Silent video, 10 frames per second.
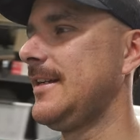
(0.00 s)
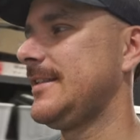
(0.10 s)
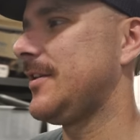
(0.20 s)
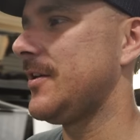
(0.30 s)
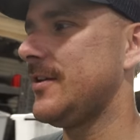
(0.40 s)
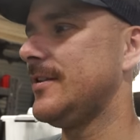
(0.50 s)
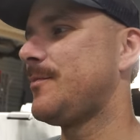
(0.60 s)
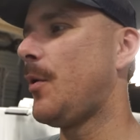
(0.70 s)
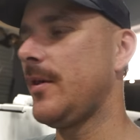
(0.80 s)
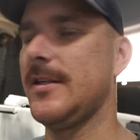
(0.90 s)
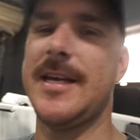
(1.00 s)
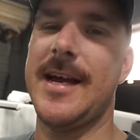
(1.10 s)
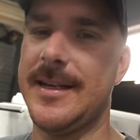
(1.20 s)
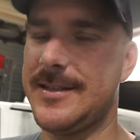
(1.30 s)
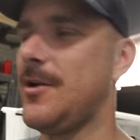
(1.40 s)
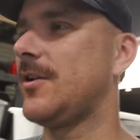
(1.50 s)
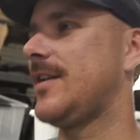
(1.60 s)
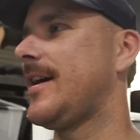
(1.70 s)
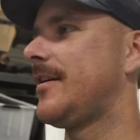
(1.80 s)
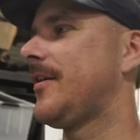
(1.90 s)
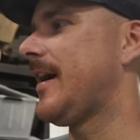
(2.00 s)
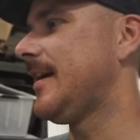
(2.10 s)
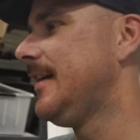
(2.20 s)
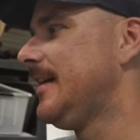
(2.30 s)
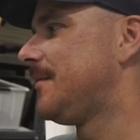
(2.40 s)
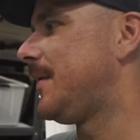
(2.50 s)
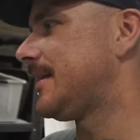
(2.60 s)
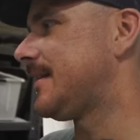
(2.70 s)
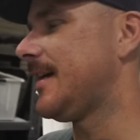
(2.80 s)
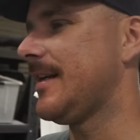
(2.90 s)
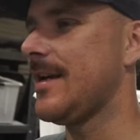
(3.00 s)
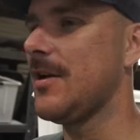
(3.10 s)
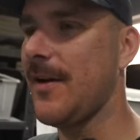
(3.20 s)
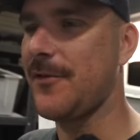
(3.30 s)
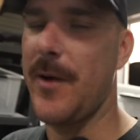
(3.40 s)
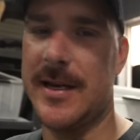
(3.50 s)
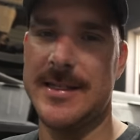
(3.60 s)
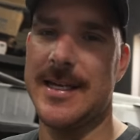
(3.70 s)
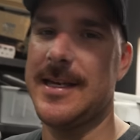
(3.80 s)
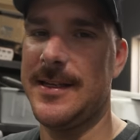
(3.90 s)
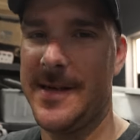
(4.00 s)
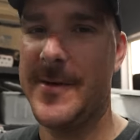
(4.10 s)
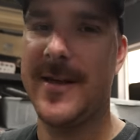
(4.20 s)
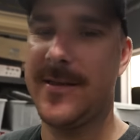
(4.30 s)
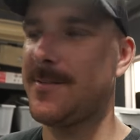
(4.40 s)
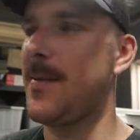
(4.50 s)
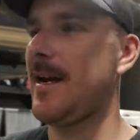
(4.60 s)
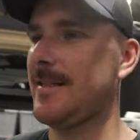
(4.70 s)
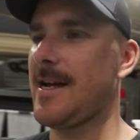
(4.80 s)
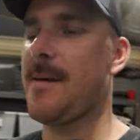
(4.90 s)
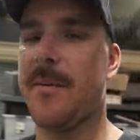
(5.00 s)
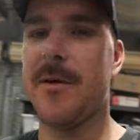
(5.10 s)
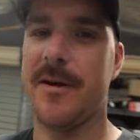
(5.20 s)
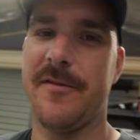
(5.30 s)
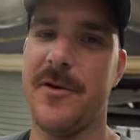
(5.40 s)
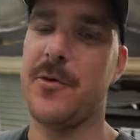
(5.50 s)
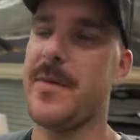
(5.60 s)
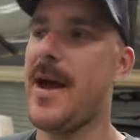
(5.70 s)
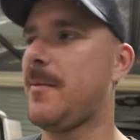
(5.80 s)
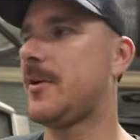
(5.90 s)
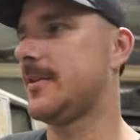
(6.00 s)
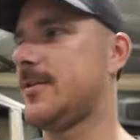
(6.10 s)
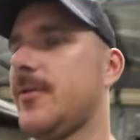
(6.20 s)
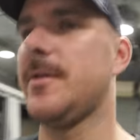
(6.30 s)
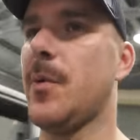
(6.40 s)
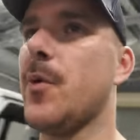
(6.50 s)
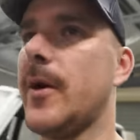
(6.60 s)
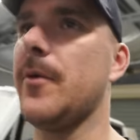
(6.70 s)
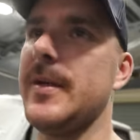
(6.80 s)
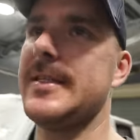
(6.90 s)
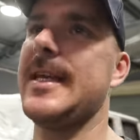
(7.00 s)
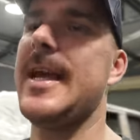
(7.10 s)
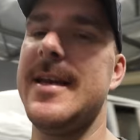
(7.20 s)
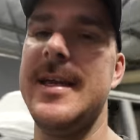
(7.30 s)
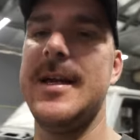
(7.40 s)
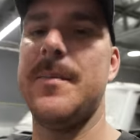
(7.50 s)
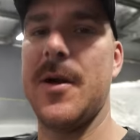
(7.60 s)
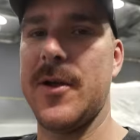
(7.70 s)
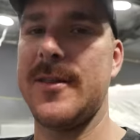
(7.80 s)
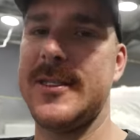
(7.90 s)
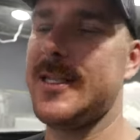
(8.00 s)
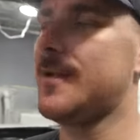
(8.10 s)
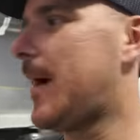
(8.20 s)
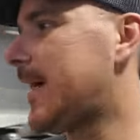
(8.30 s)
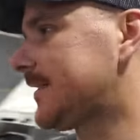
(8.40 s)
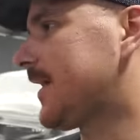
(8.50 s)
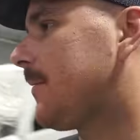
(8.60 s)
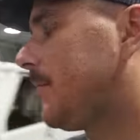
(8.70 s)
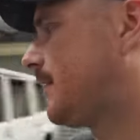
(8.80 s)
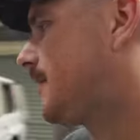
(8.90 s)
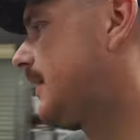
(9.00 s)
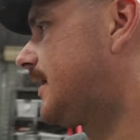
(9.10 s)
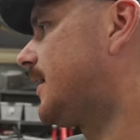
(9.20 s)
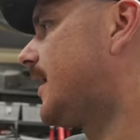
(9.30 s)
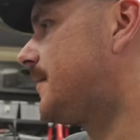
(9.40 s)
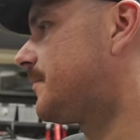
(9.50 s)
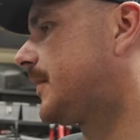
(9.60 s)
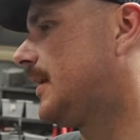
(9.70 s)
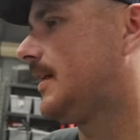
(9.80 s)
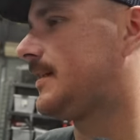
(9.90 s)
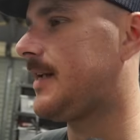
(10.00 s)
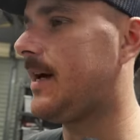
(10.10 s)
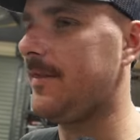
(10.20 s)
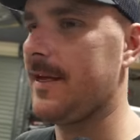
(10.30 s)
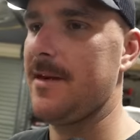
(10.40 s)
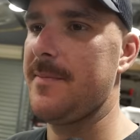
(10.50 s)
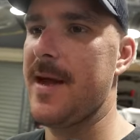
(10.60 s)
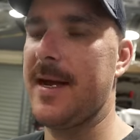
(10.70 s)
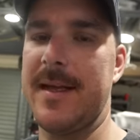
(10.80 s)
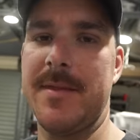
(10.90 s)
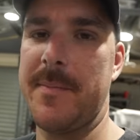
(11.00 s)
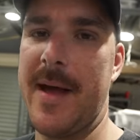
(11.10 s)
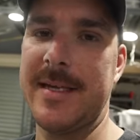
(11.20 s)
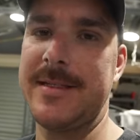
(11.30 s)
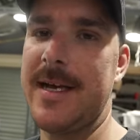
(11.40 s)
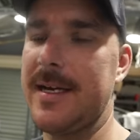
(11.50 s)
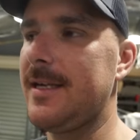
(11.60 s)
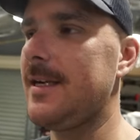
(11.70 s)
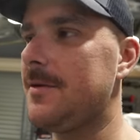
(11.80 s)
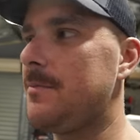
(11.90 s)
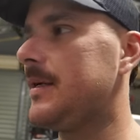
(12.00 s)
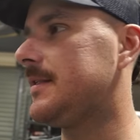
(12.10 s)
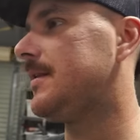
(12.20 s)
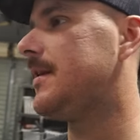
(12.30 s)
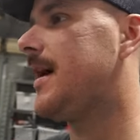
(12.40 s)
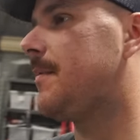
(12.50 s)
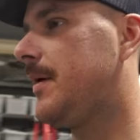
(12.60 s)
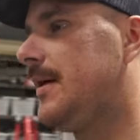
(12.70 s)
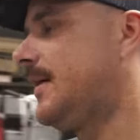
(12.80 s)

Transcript: So spoilers out, it's not dark gray. But uh, yeah, you'll have to wait and see. Let me get this masked up. I'm not going to film that because it's really boring once again, but I'll get this thing masked up. Then we can um, start thinking about getting the paint out here and mixing it up.